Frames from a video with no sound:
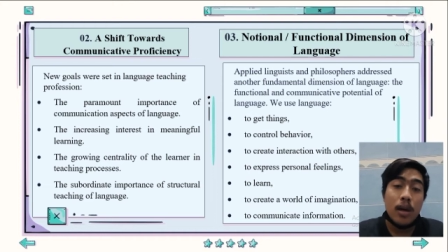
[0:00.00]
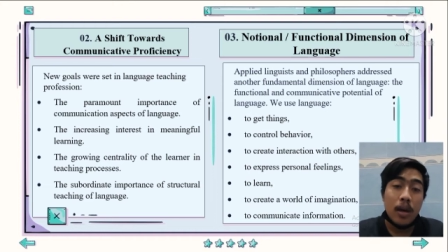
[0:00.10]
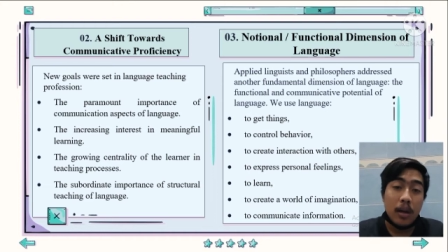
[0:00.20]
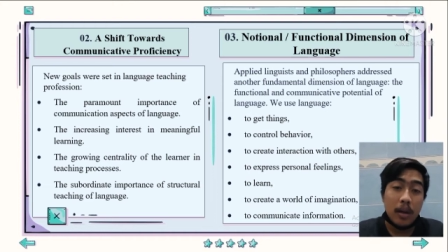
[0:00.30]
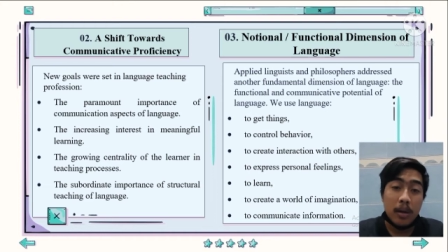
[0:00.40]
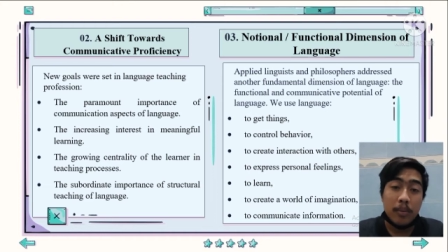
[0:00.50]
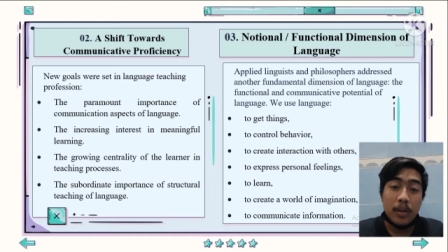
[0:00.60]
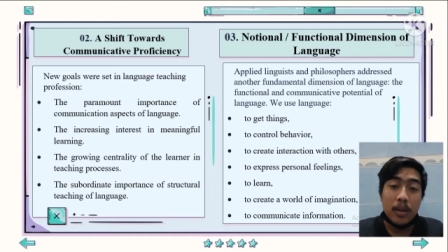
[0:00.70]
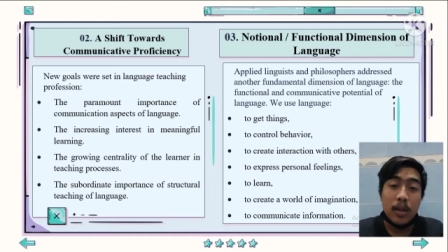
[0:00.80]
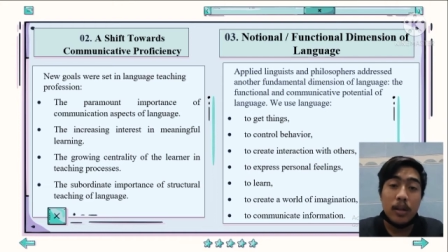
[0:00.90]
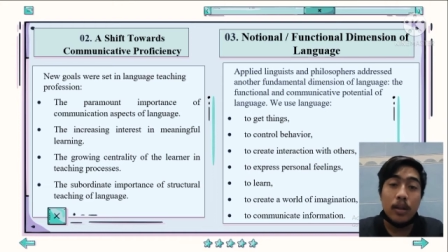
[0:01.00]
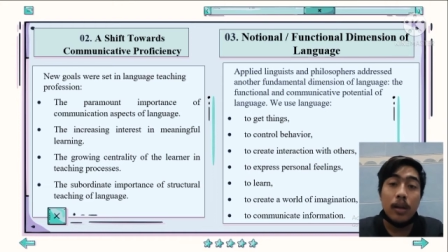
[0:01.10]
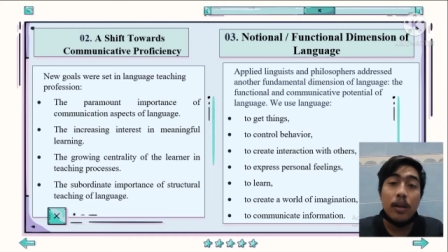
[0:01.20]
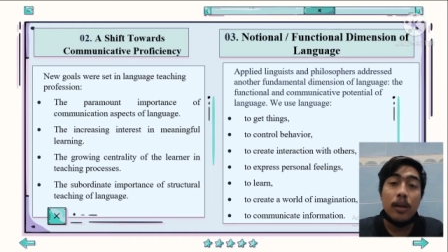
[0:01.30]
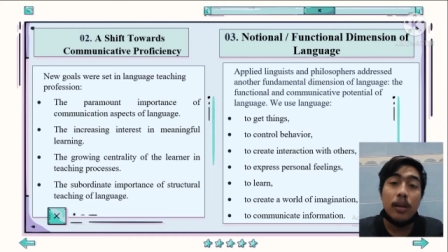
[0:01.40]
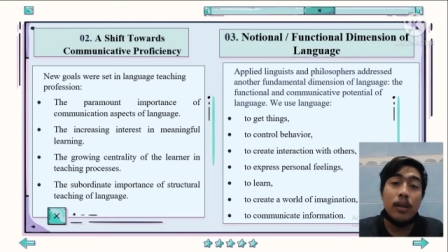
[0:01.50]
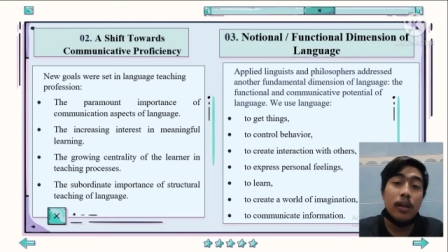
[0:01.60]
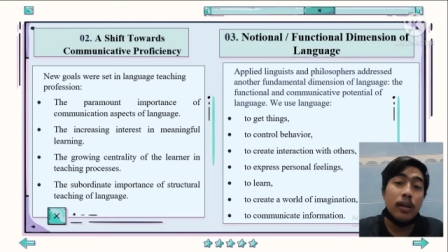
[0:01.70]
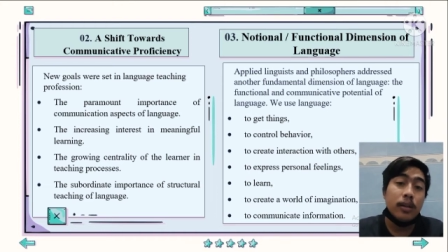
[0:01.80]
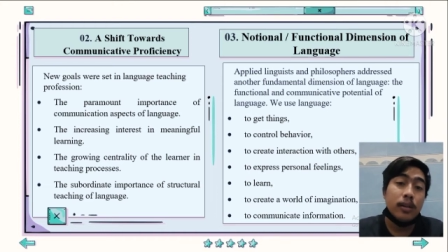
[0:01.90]
and then after that, the
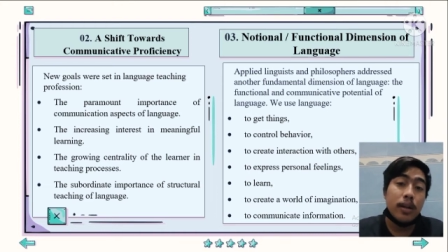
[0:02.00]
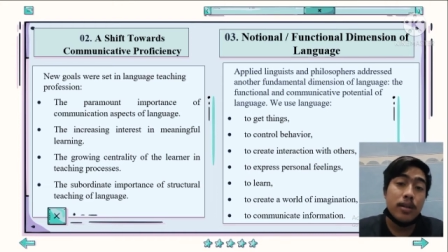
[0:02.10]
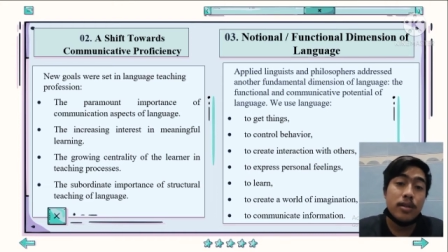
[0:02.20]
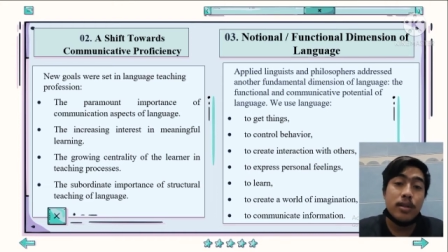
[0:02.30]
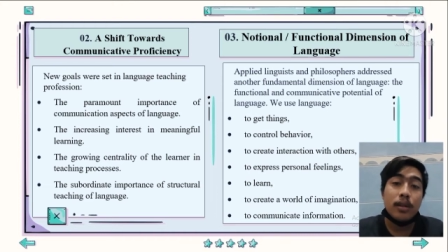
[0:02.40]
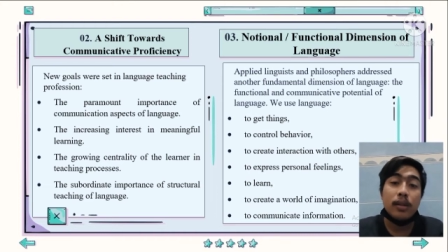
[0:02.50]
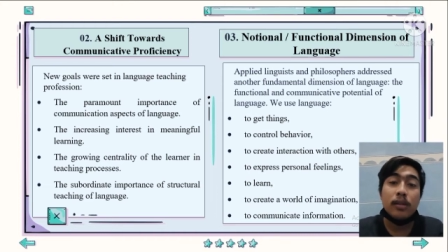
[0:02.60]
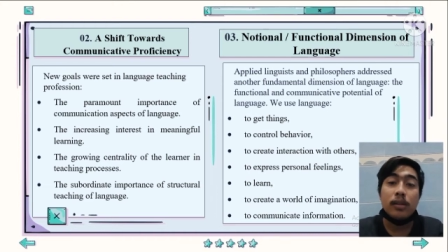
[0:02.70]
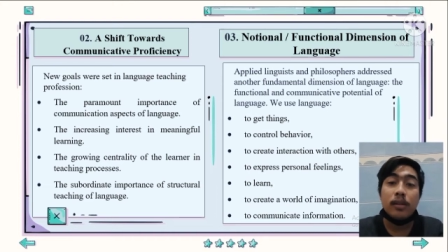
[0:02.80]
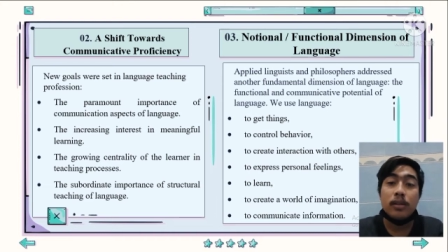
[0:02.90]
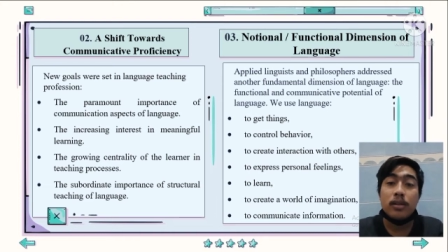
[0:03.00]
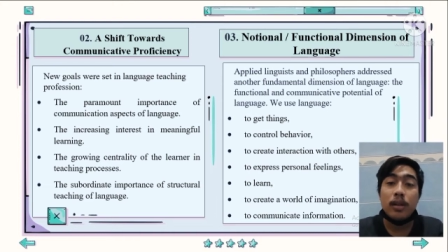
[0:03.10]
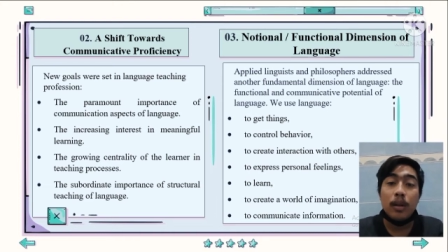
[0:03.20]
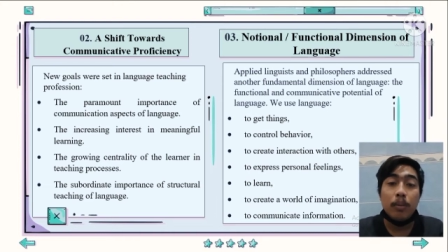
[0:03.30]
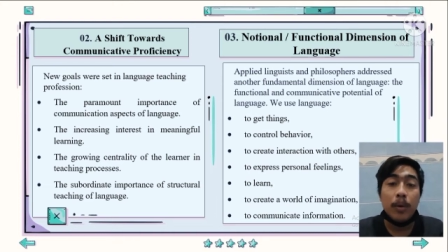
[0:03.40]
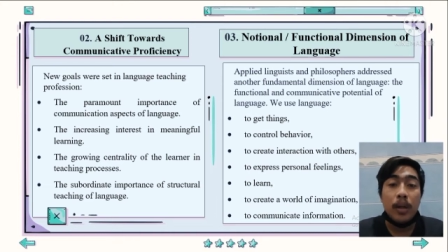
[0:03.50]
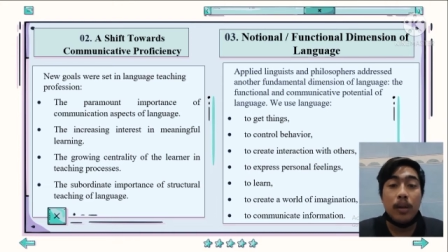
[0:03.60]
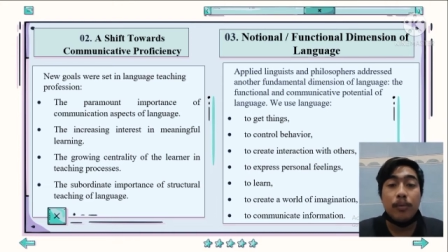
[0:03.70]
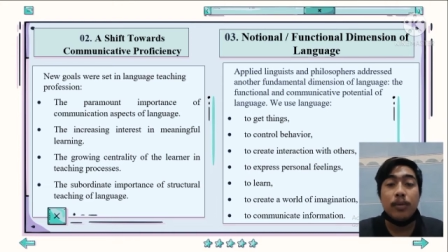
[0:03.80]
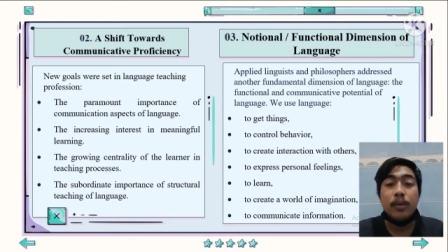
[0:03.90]
increasing interest in
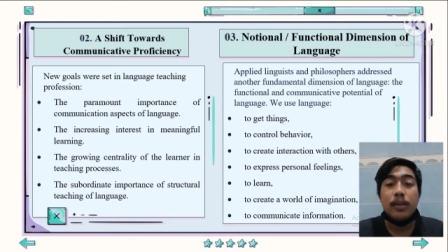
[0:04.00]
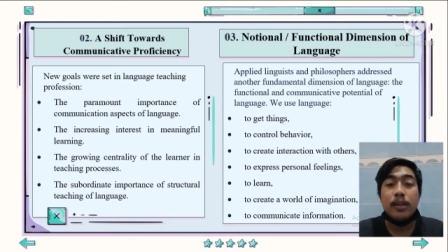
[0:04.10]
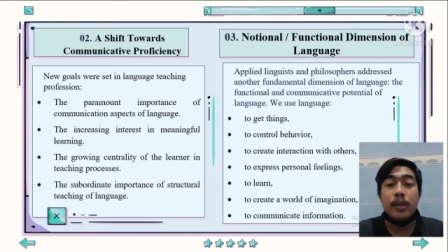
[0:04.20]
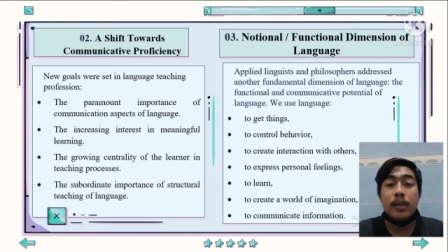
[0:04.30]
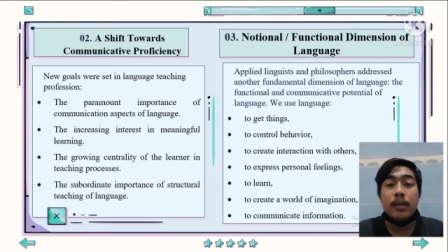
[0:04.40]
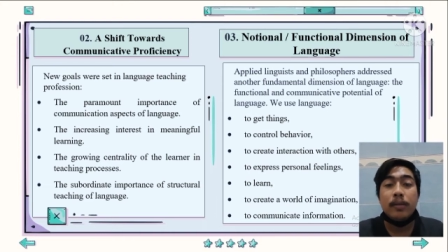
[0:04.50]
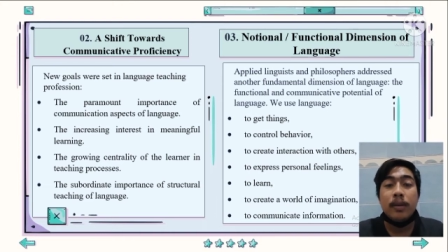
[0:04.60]
meaningful learning,